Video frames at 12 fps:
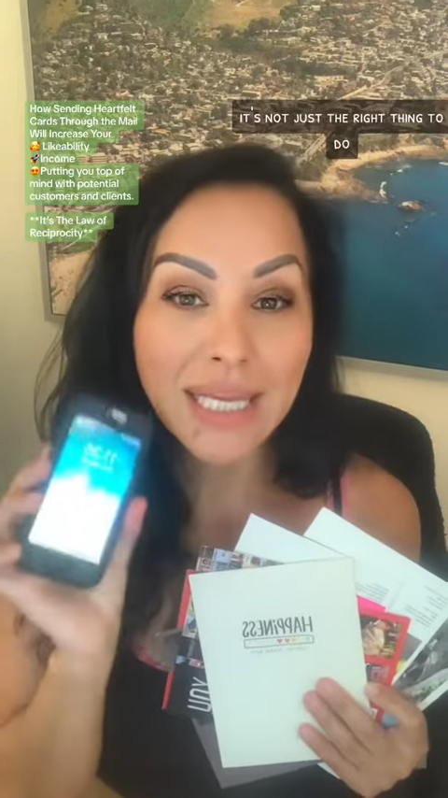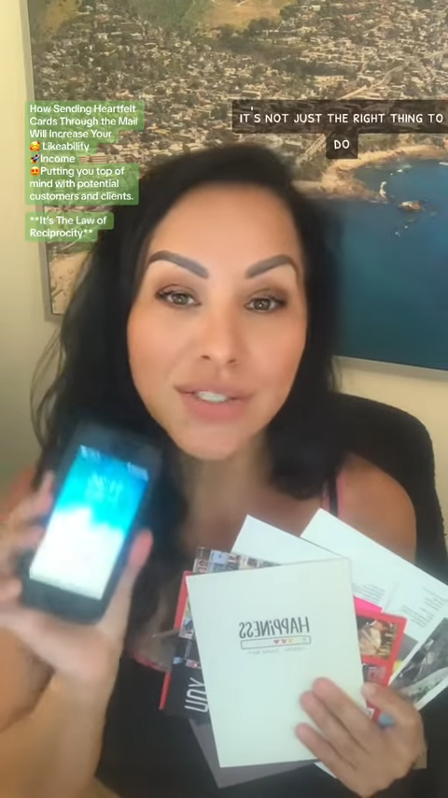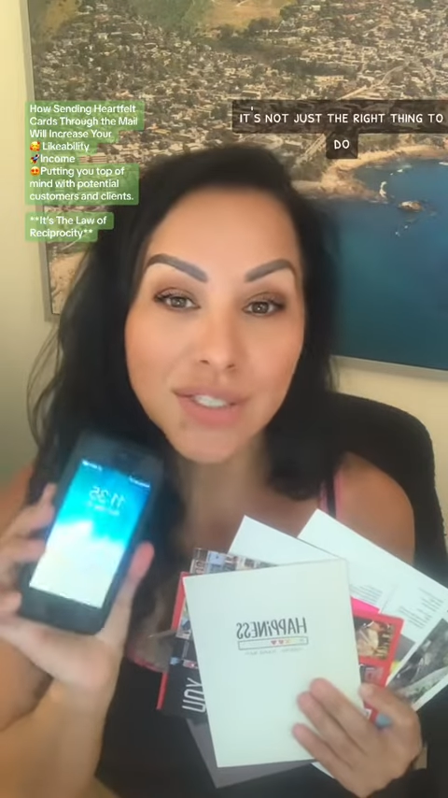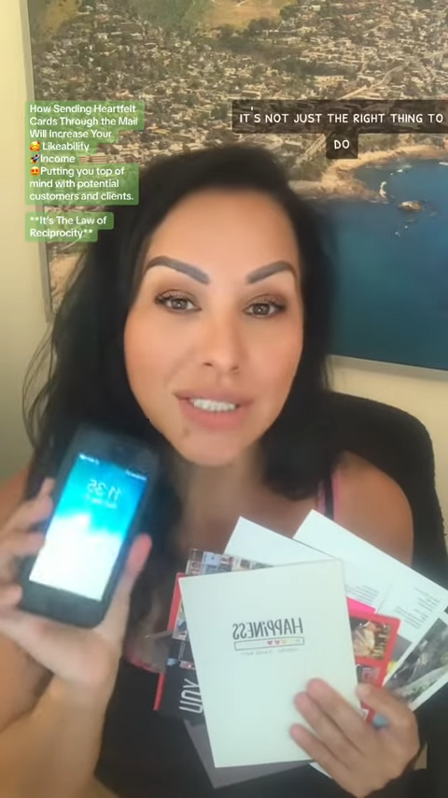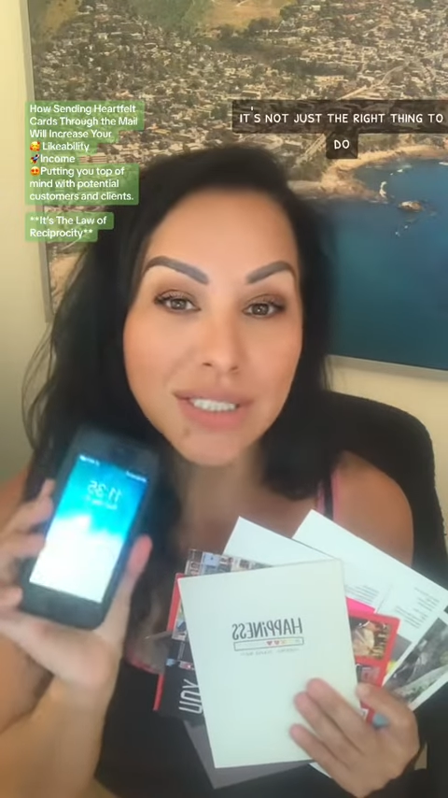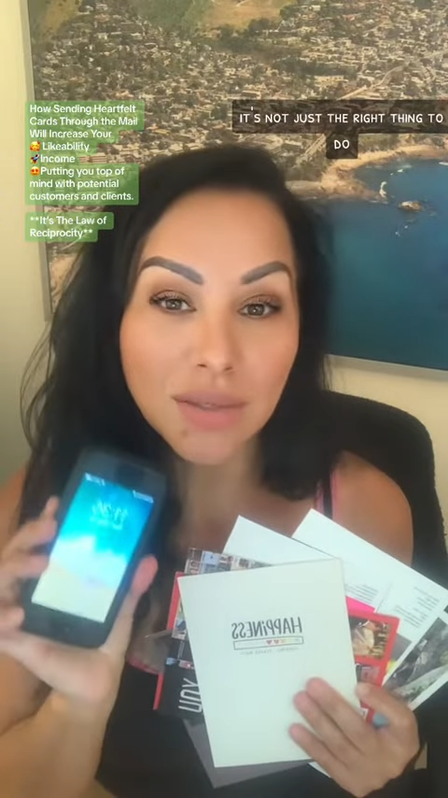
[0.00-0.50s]

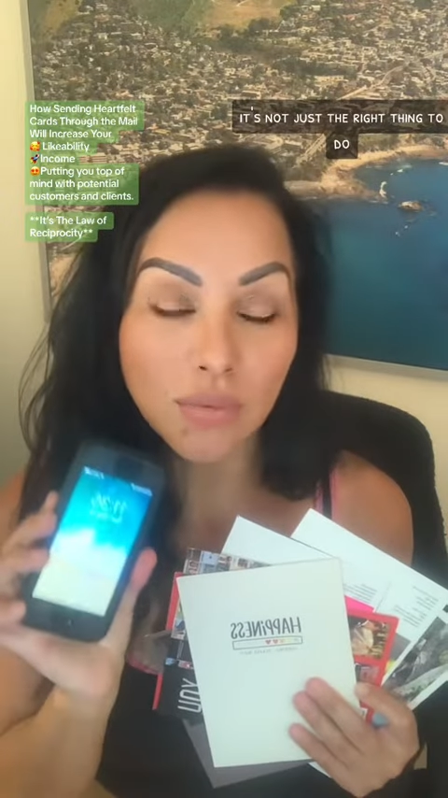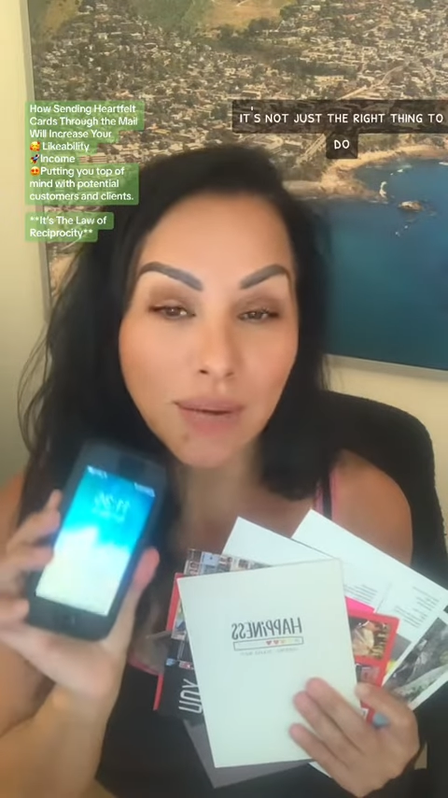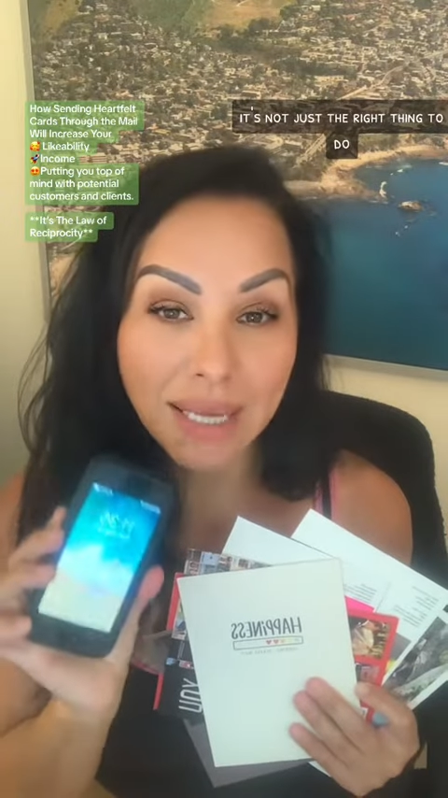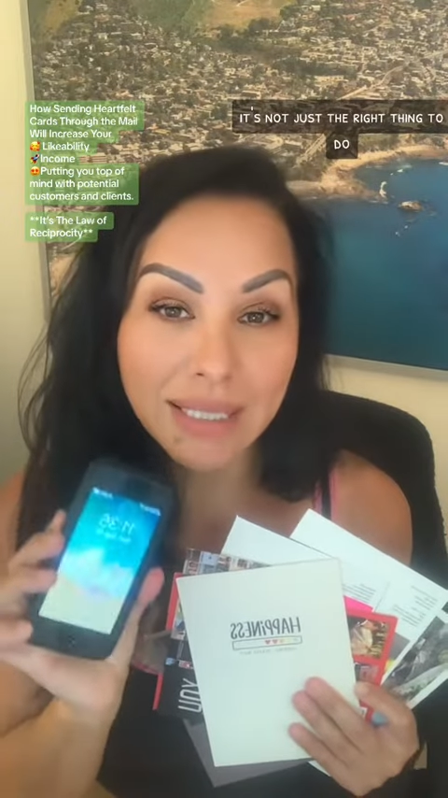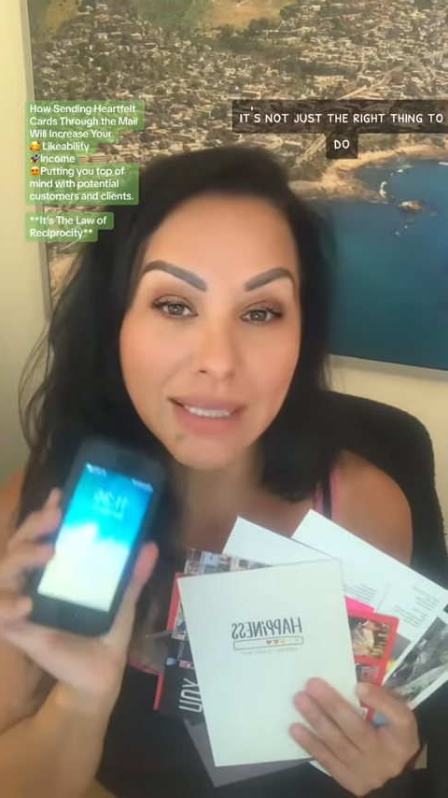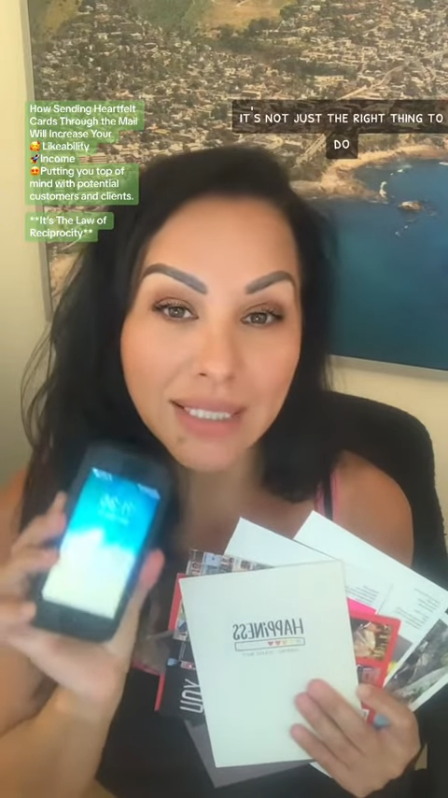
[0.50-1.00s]
just the
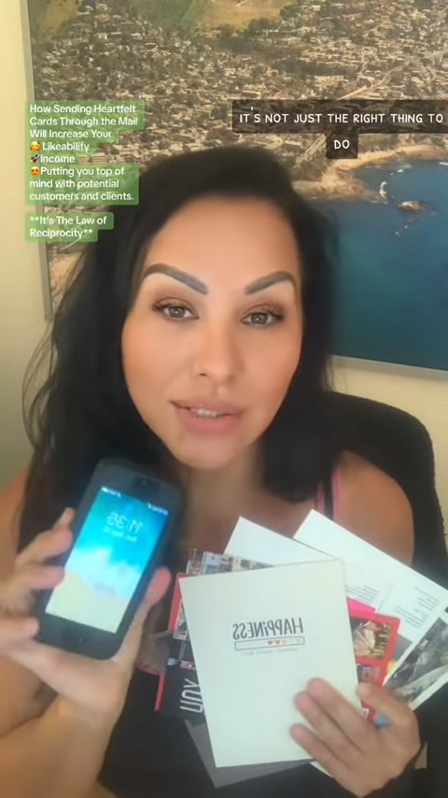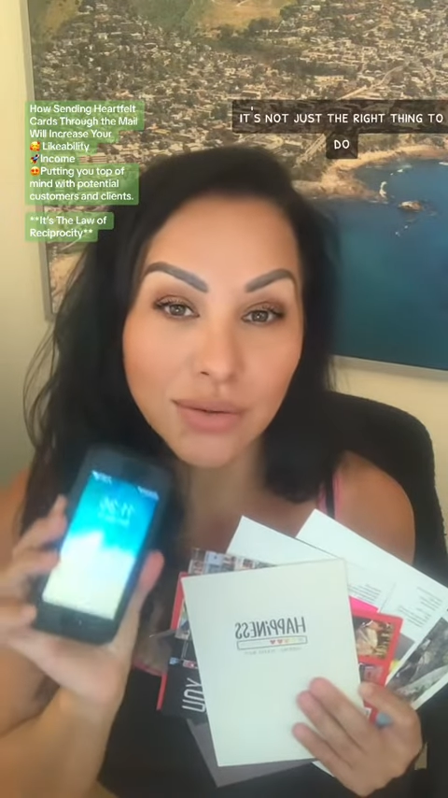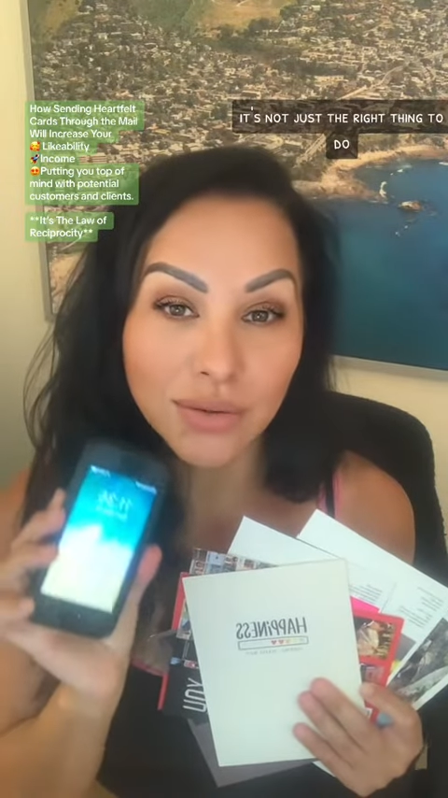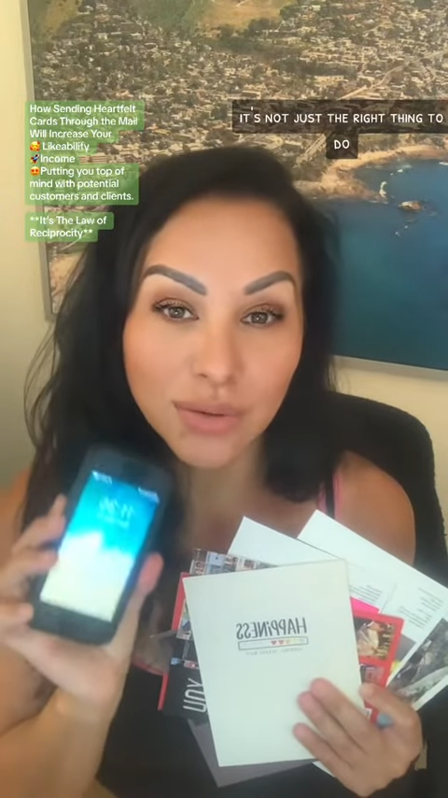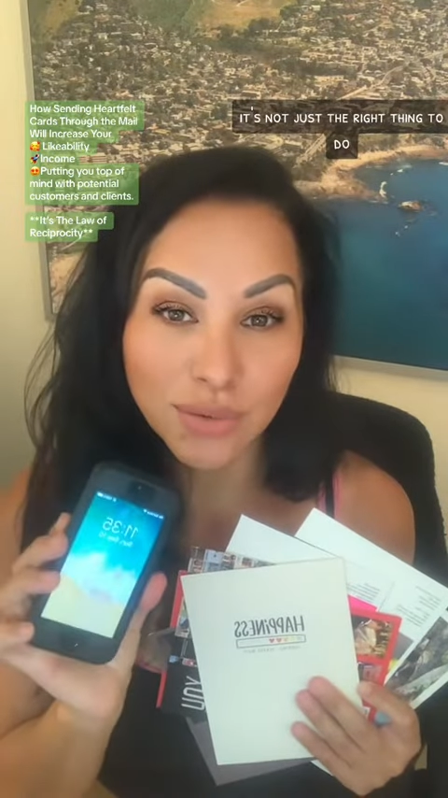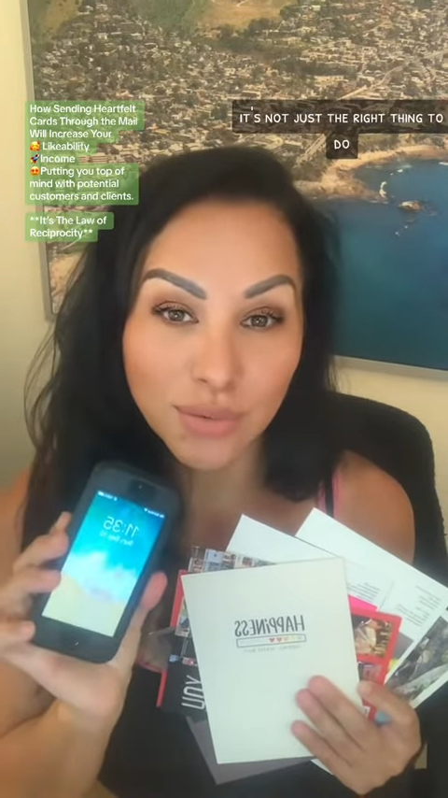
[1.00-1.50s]
right thing to
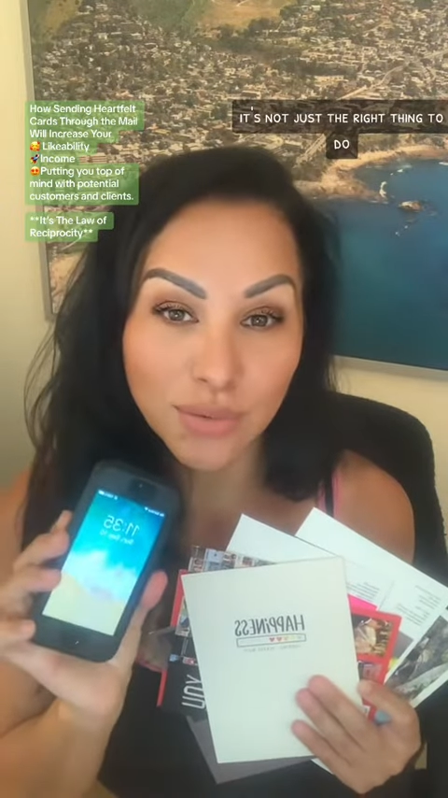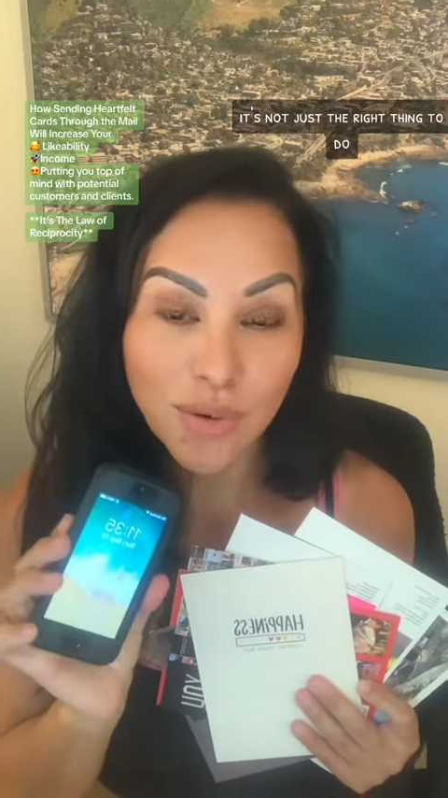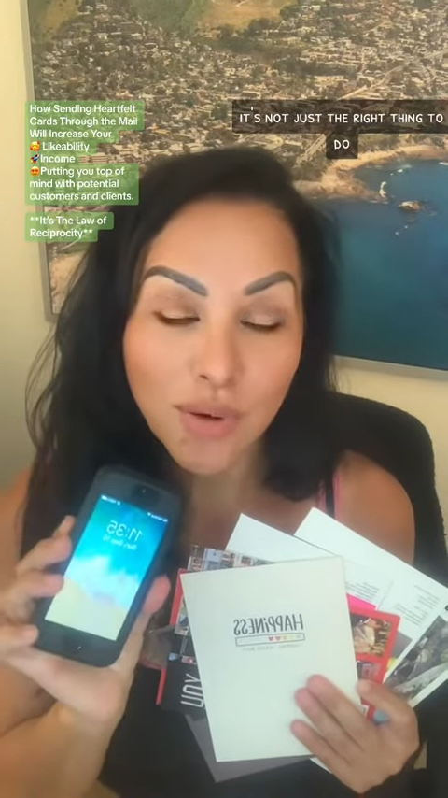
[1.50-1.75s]
do,